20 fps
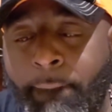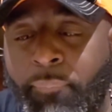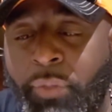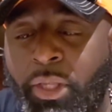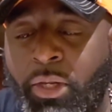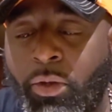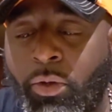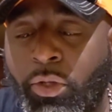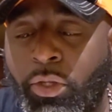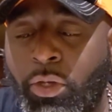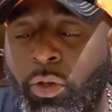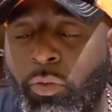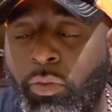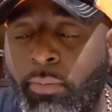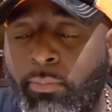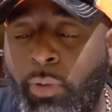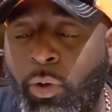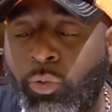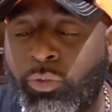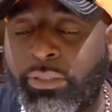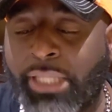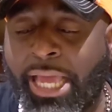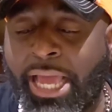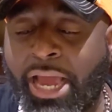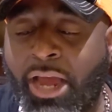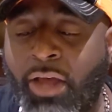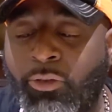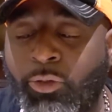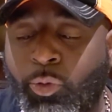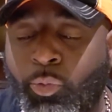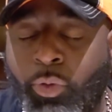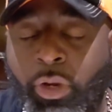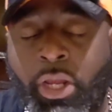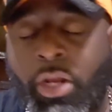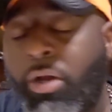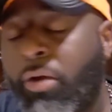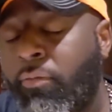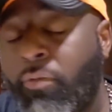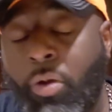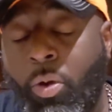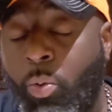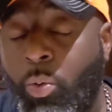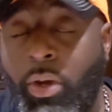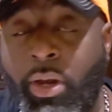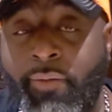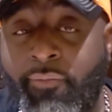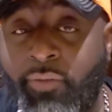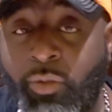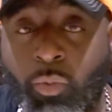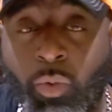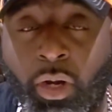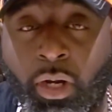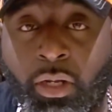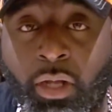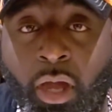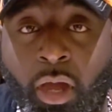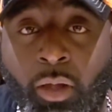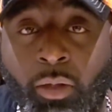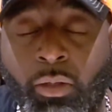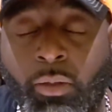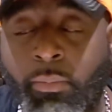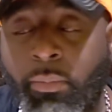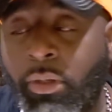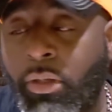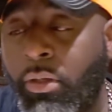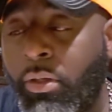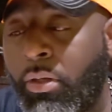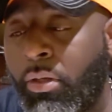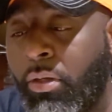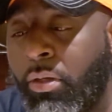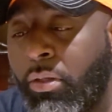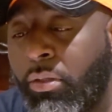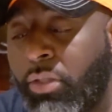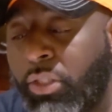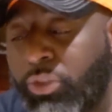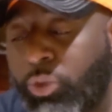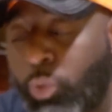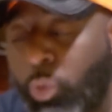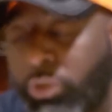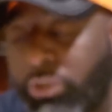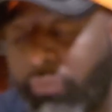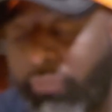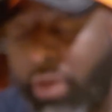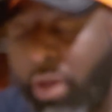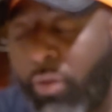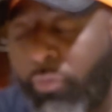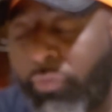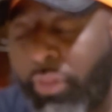The Most High, or the Creator, or whatever you want to call him, the source of all